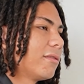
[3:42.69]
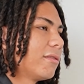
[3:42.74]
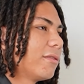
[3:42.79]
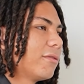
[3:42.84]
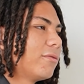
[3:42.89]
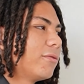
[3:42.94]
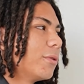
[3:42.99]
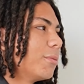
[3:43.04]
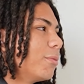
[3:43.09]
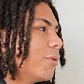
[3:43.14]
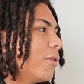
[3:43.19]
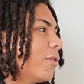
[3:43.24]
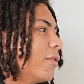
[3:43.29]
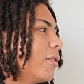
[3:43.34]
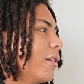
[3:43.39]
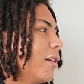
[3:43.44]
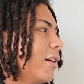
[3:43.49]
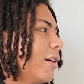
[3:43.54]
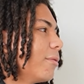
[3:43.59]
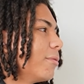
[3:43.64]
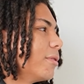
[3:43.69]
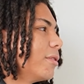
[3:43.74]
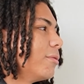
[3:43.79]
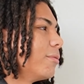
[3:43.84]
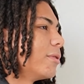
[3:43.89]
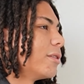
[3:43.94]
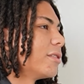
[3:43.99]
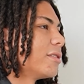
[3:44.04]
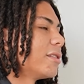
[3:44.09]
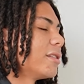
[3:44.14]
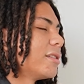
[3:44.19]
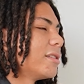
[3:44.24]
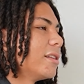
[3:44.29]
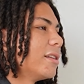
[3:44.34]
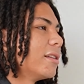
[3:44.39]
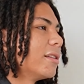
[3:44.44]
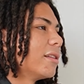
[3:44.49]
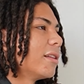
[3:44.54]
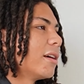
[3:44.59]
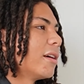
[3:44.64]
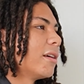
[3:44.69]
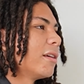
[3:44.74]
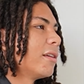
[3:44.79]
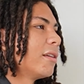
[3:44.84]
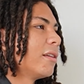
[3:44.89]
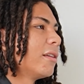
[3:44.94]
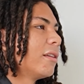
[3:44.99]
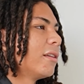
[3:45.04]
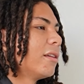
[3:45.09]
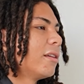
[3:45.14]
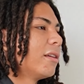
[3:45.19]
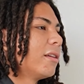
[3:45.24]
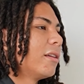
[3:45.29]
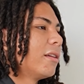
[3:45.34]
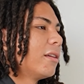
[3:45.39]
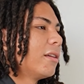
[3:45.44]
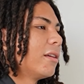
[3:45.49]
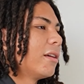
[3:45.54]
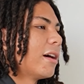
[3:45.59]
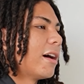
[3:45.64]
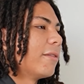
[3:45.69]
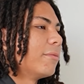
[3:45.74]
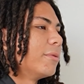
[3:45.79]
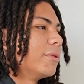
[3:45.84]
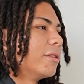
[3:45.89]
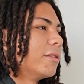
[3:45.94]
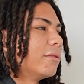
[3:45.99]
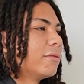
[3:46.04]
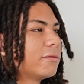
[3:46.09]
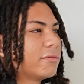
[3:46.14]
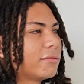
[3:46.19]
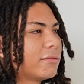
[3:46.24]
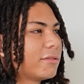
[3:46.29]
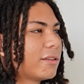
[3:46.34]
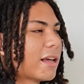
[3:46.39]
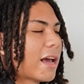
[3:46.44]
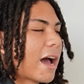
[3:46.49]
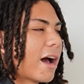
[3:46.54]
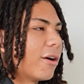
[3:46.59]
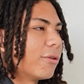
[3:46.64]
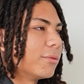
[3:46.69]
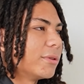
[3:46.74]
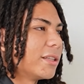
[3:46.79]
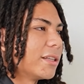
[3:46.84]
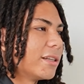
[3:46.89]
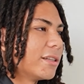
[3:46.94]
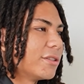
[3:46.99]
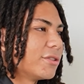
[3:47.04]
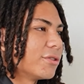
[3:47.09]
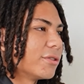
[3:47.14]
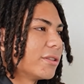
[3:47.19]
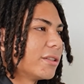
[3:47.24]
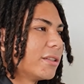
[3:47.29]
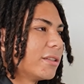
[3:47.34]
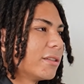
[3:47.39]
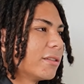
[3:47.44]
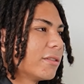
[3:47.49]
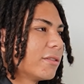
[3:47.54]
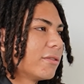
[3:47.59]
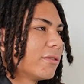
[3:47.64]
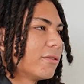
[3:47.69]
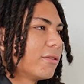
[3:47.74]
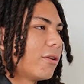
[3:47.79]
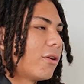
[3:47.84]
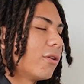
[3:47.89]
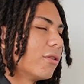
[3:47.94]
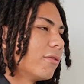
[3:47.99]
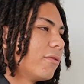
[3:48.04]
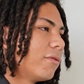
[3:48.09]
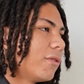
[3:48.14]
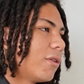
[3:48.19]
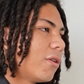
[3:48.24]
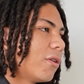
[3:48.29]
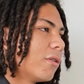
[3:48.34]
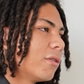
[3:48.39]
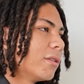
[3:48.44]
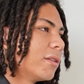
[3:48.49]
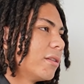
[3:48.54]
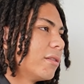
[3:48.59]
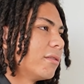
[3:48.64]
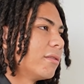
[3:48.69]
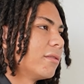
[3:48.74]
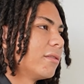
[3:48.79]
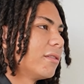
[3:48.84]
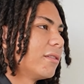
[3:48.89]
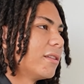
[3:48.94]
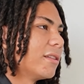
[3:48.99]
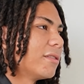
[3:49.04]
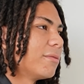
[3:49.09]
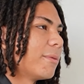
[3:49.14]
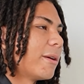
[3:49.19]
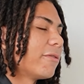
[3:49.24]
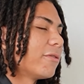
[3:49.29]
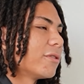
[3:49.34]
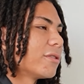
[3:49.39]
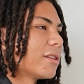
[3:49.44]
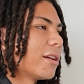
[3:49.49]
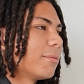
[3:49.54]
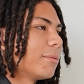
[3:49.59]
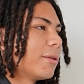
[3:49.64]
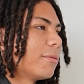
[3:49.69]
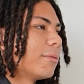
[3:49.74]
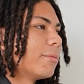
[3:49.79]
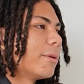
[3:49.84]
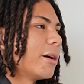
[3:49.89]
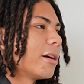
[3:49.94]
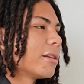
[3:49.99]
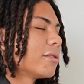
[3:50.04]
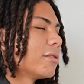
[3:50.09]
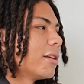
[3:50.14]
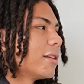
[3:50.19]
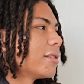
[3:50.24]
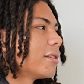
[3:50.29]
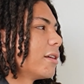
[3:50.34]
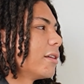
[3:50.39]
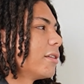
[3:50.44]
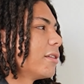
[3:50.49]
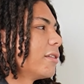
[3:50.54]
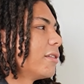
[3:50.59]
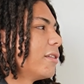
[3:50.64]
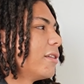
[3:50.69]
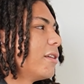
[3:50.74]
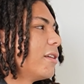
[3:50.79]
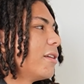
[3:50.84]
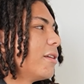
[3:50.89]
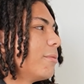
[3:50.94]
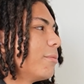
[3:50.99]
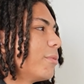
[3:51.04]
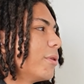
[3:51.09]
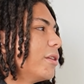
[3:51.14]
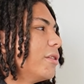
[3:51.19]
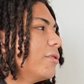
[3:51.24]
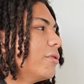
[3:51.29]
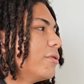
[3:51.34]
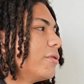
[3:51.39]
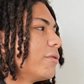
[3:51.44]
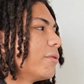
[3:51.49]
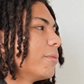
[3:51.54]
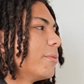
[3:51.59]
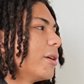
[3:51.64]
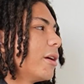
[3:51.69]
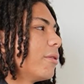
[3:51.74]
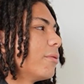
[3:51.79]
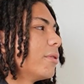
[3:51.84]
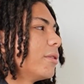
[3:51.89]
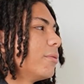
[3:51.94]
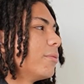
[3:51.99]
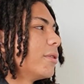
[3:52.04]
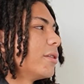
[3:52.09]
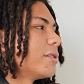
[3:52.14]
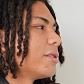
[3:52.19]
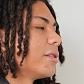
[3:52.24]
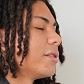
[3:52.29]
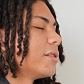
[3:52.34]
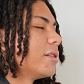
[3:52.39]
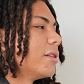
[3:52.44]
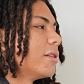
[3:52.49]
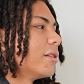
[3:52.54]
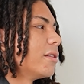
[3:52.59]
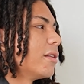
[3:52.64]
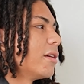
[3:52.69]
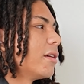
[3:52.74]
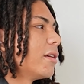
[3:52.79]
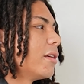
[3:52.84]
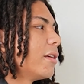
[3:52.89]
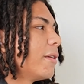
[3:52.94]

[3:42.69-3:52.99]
football, I really want to succeed in that. I've been out with an injury all the fall and this is my first time coming back, so that's like pretty huge for me. I really want to succeed in that.